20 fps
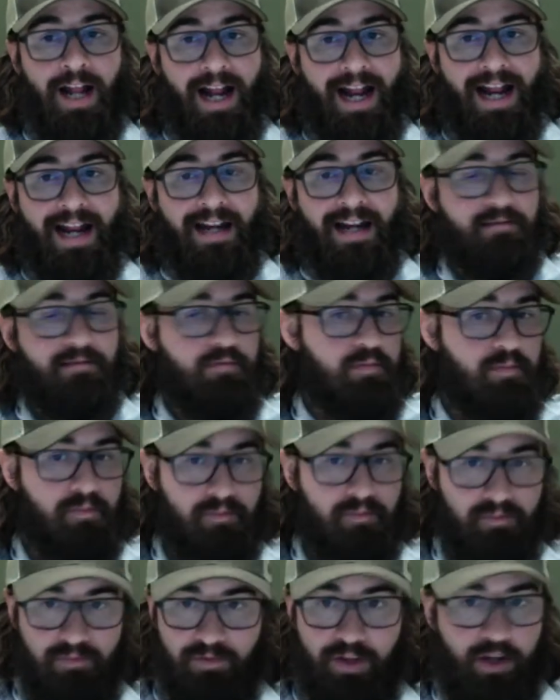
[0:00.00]
And
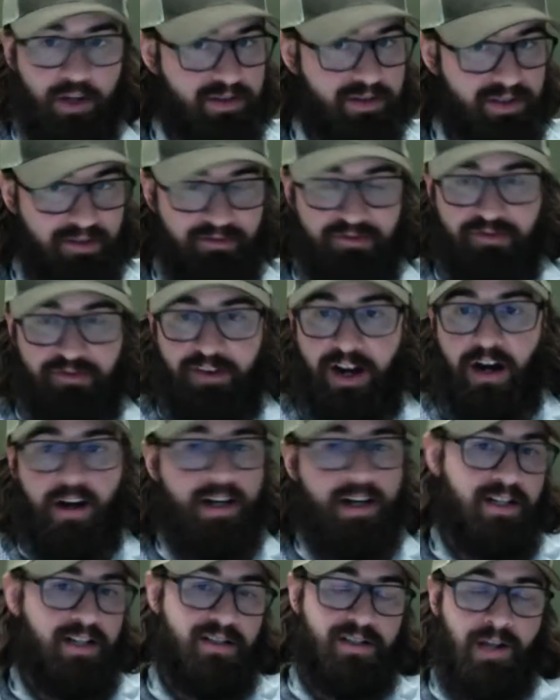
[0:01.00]
there's a
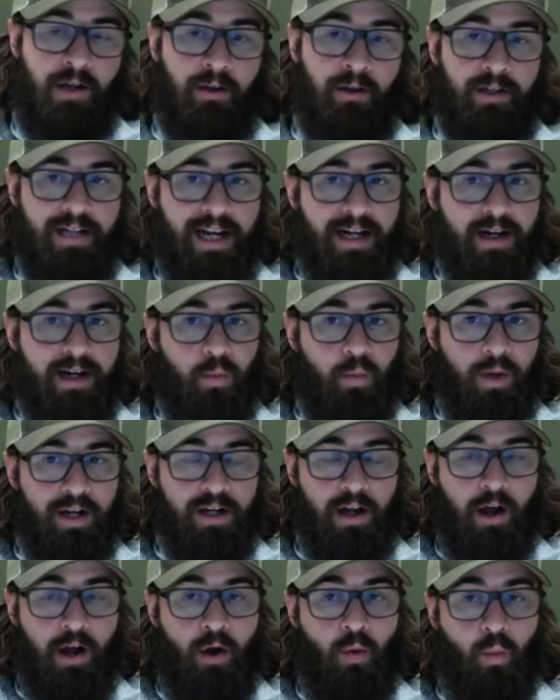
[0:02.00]
very consolidated
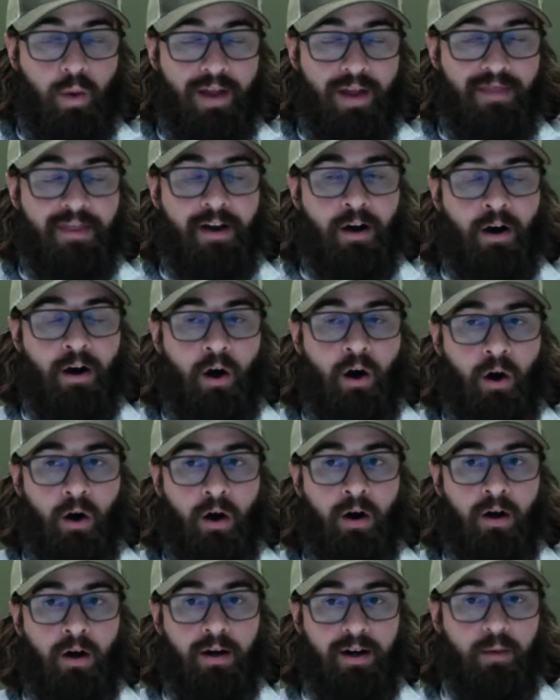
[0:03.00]
window when there
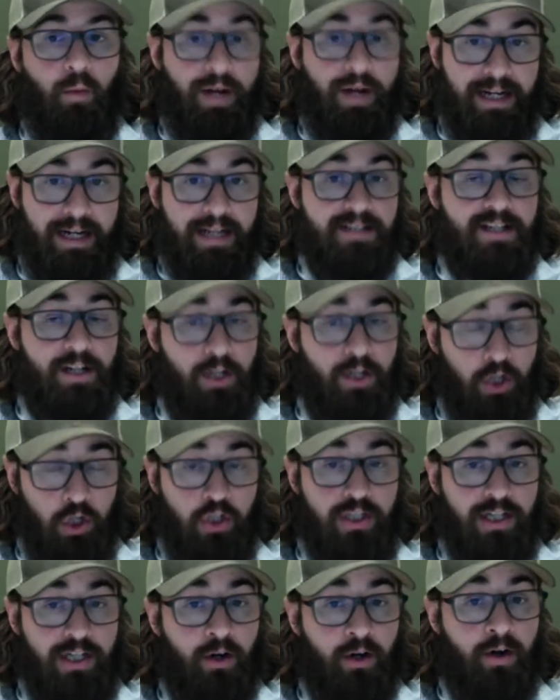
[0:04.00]
are, when it is a
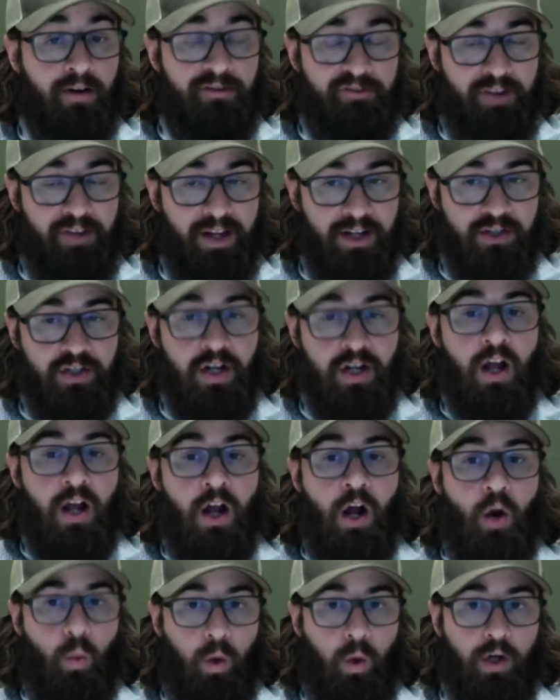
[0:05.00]
good year of fish
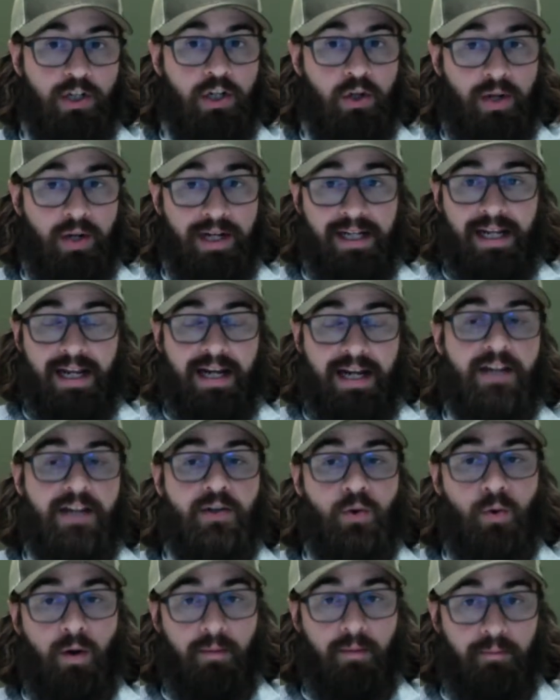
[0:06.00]
where you can get
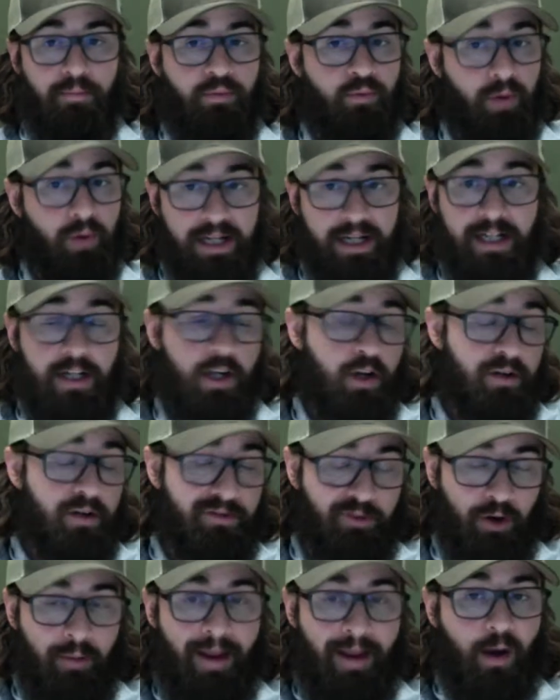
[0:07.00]
into them pretty good
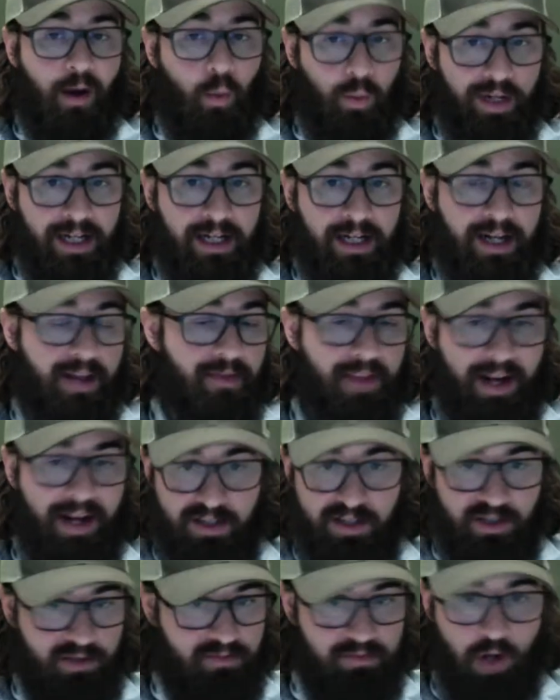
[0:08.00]
for about a week and then
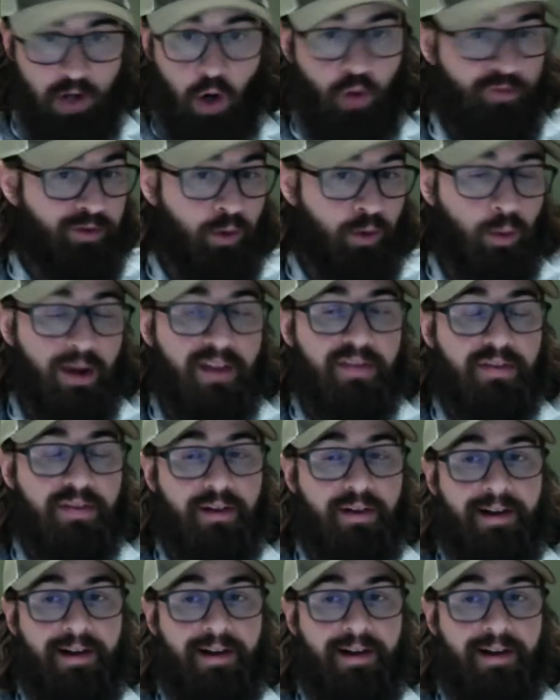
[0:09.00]
it's over with.